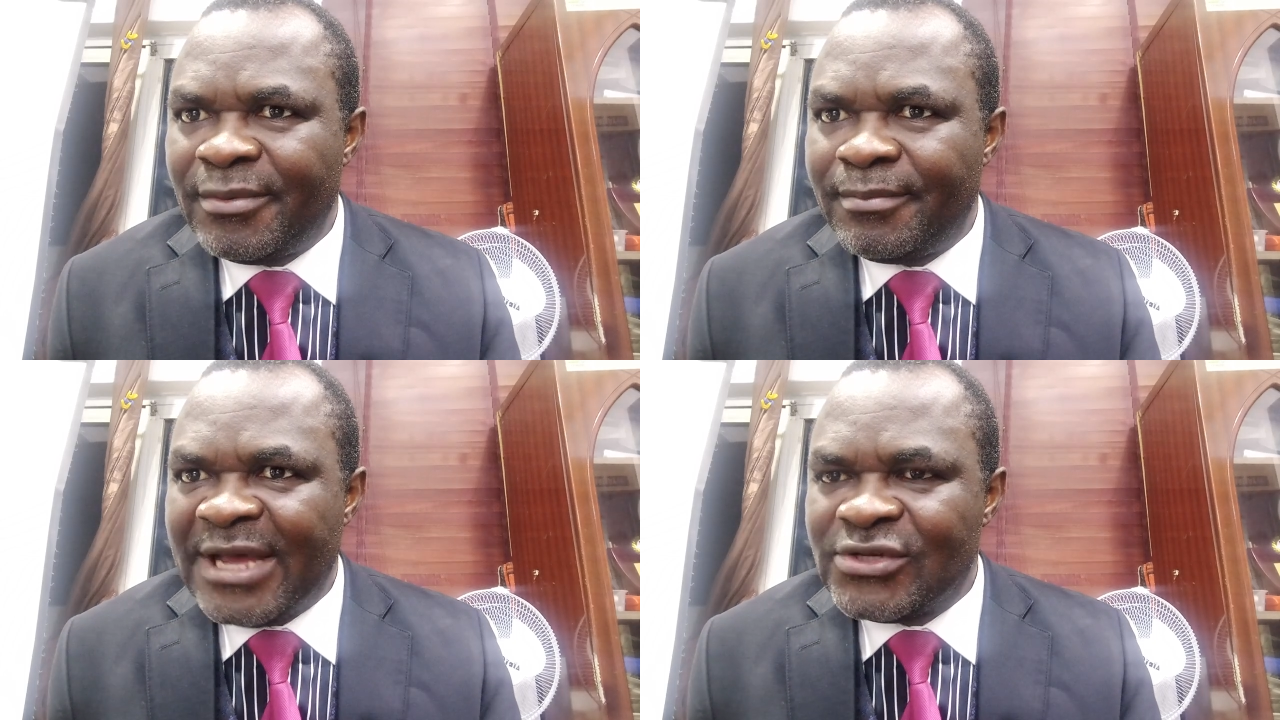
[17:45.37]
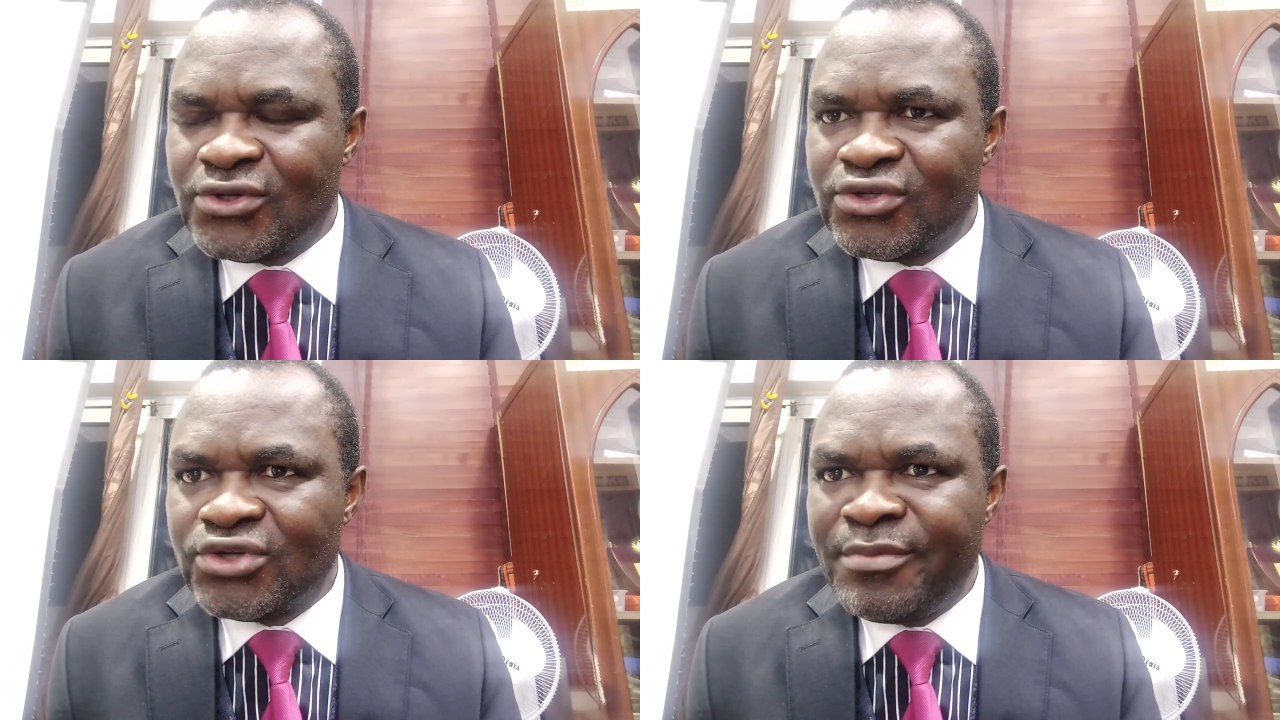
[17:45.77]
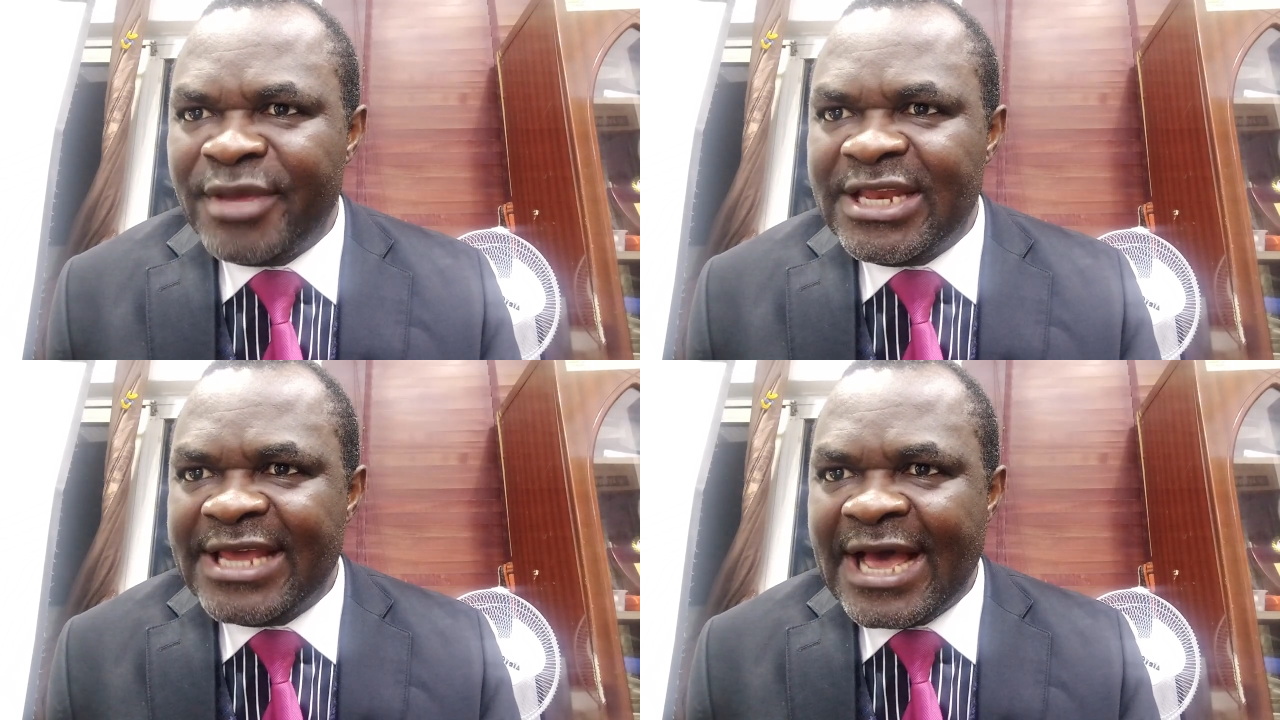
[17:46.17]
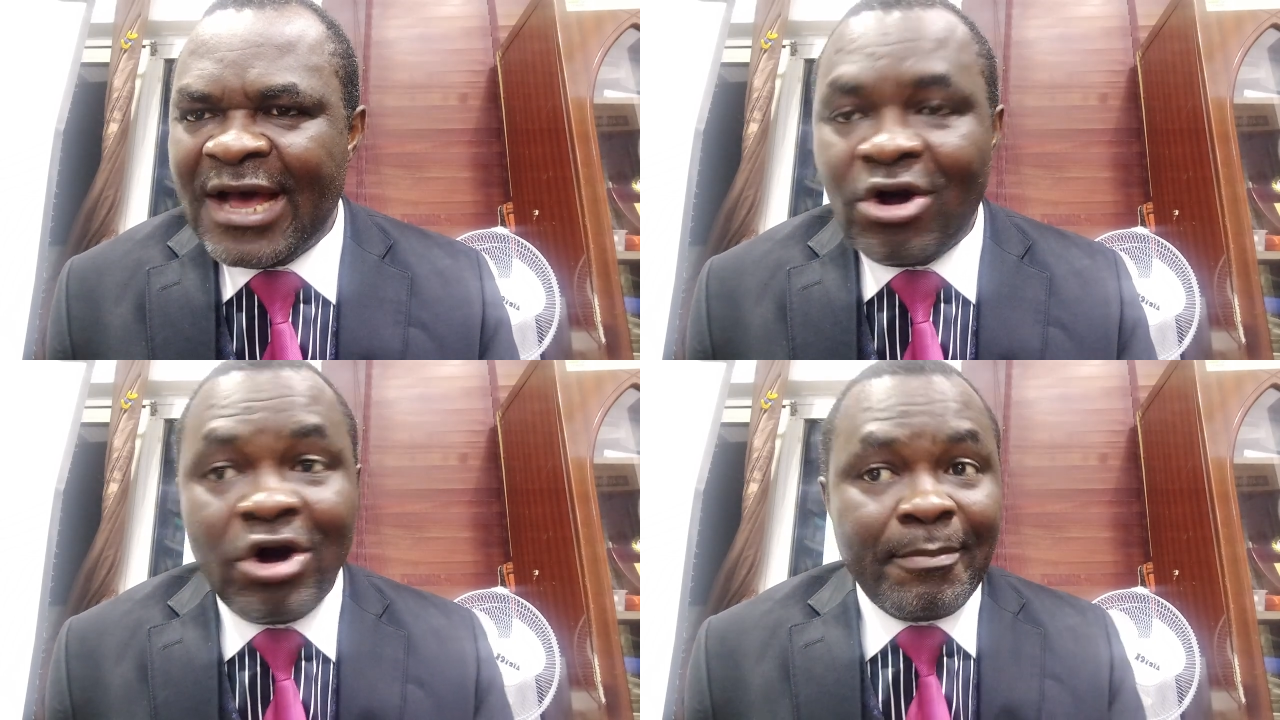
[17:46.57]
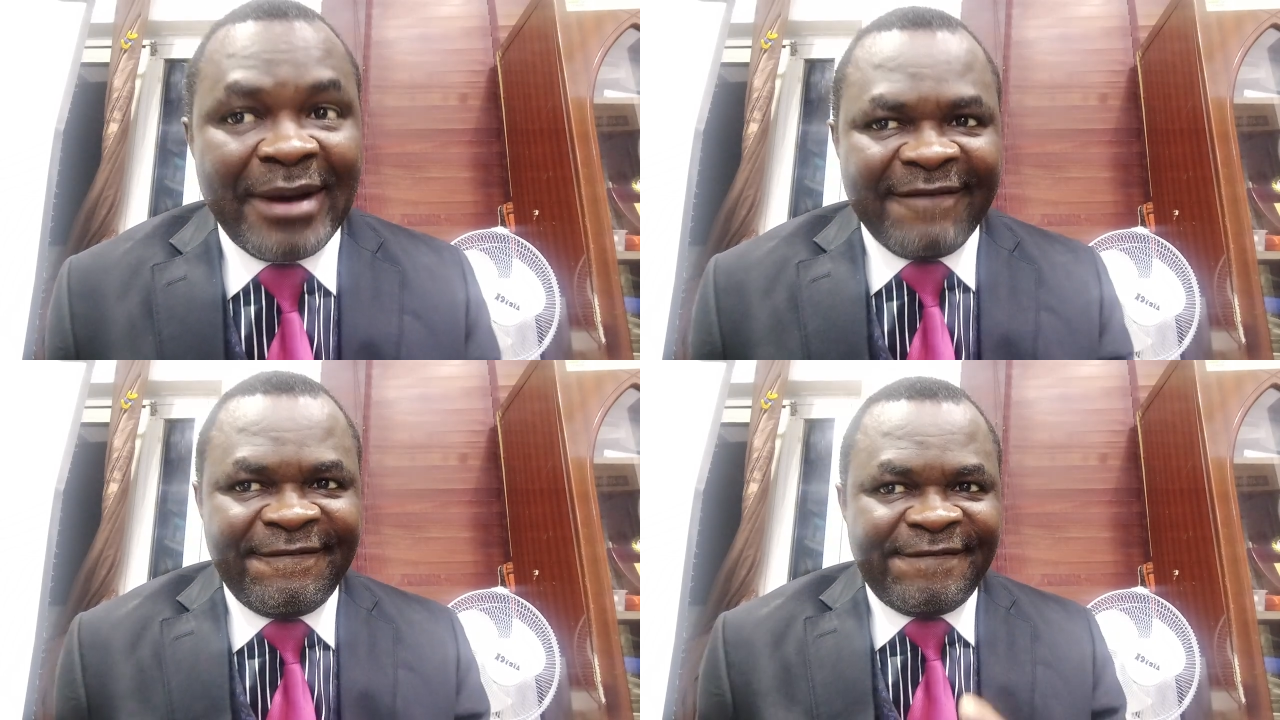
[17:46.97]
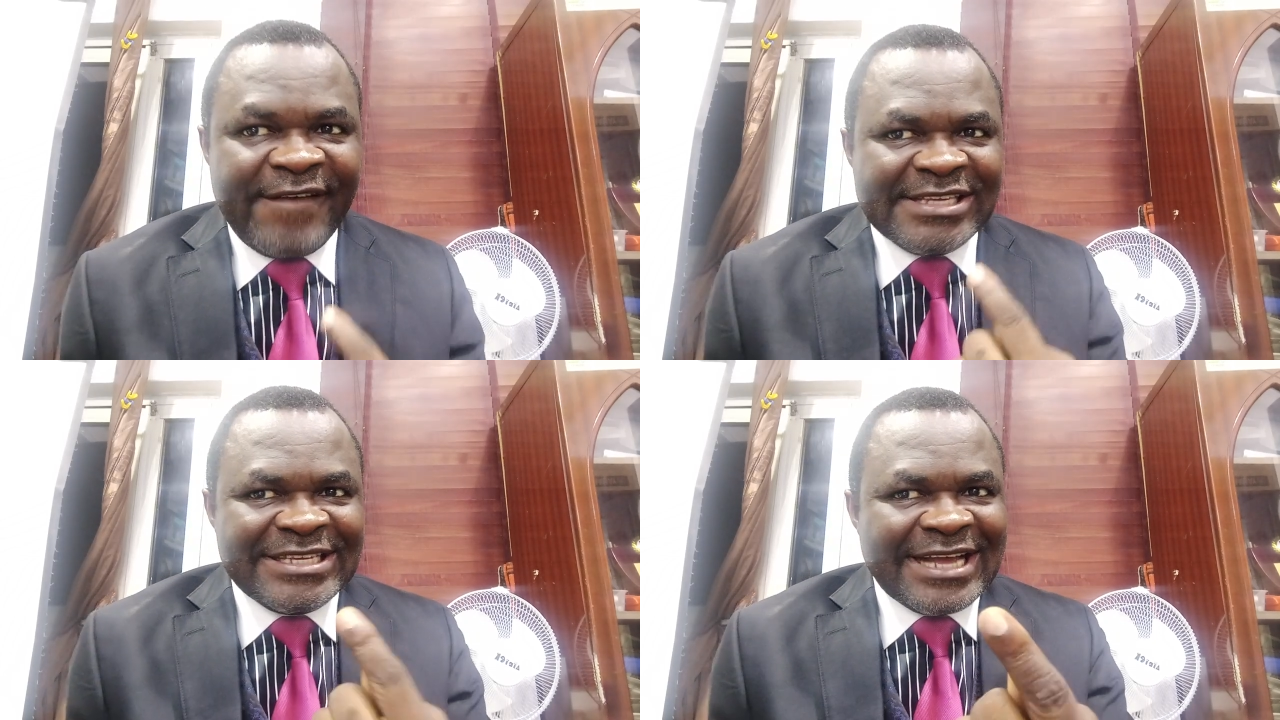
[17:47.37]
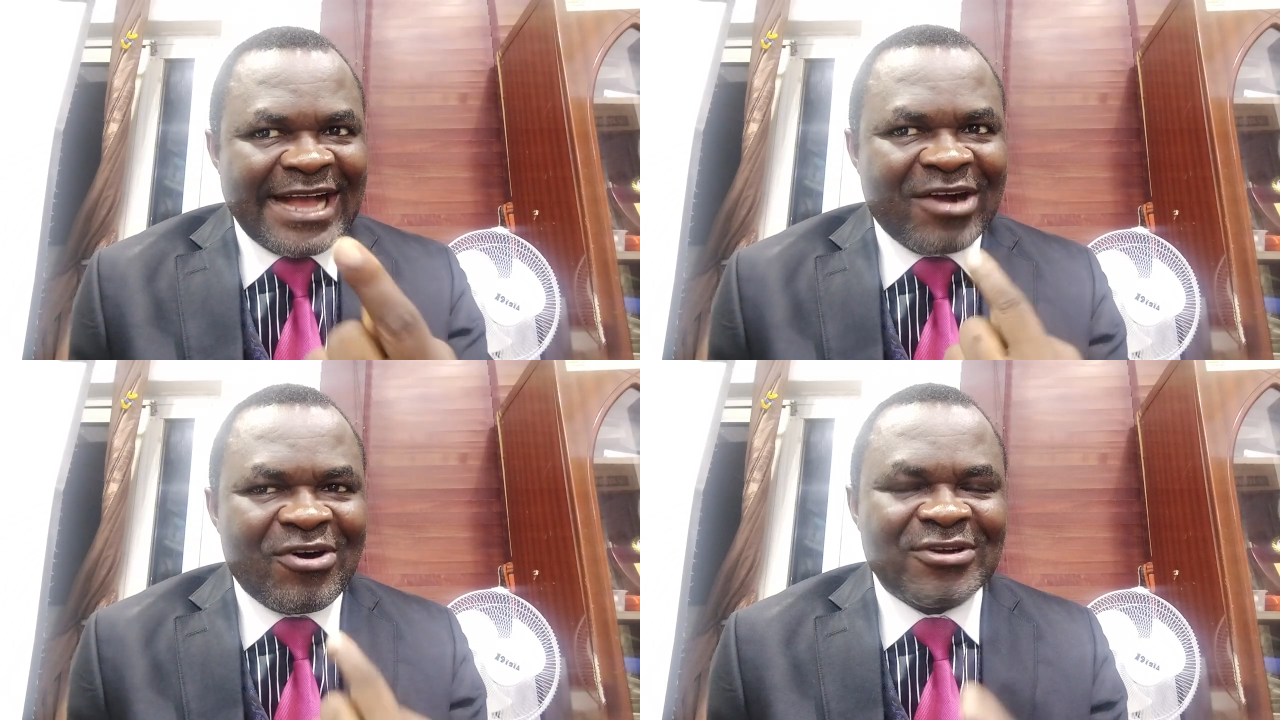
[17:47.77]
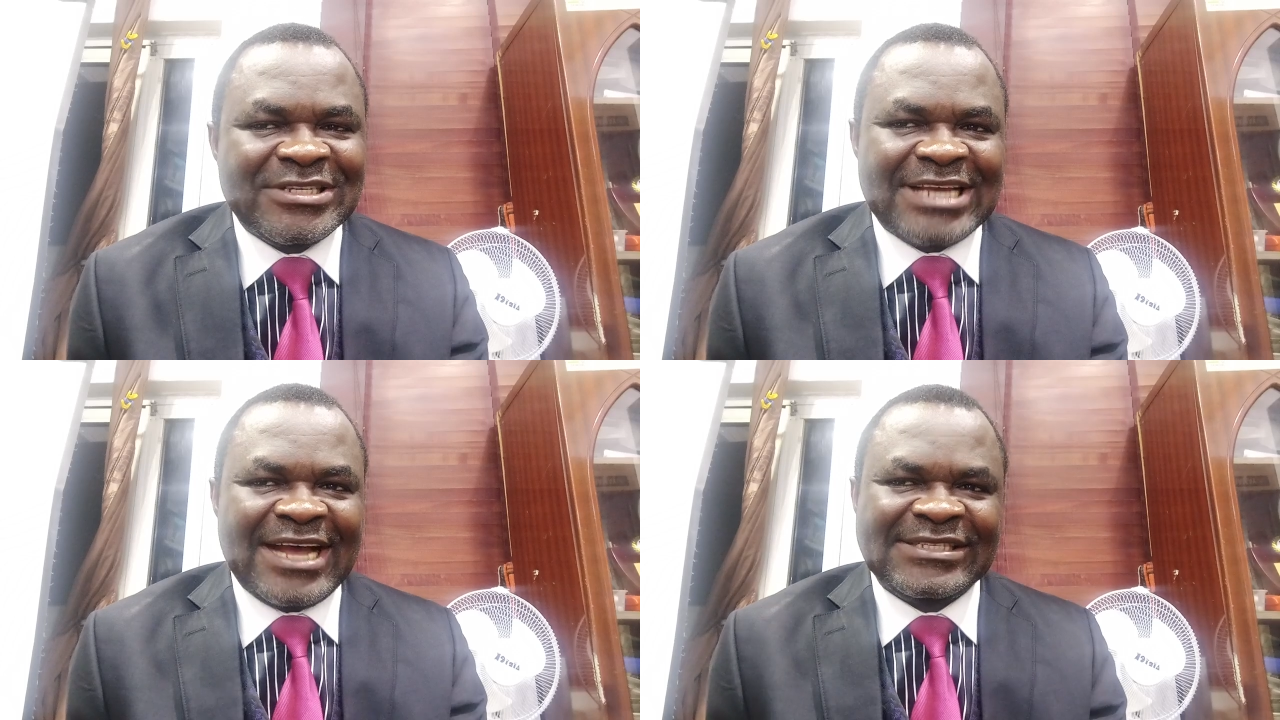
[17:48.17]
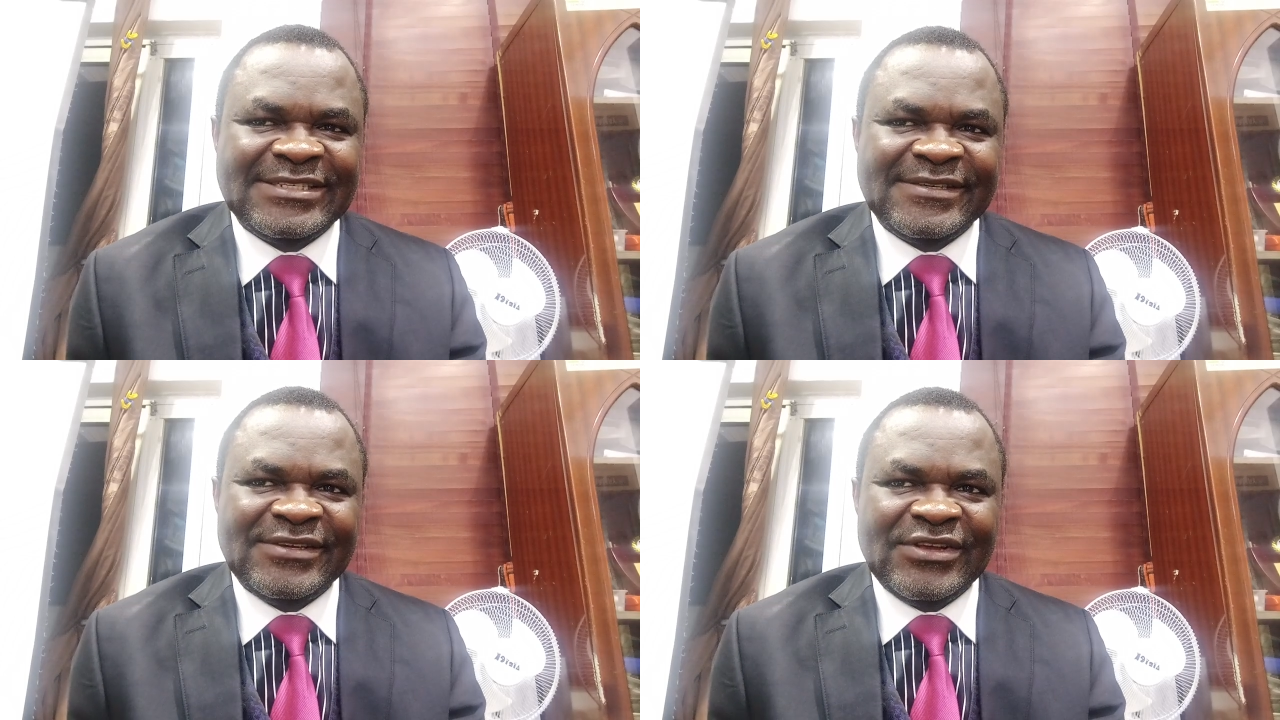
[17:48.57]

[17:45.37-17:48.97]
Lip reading: by social media or by physical contact.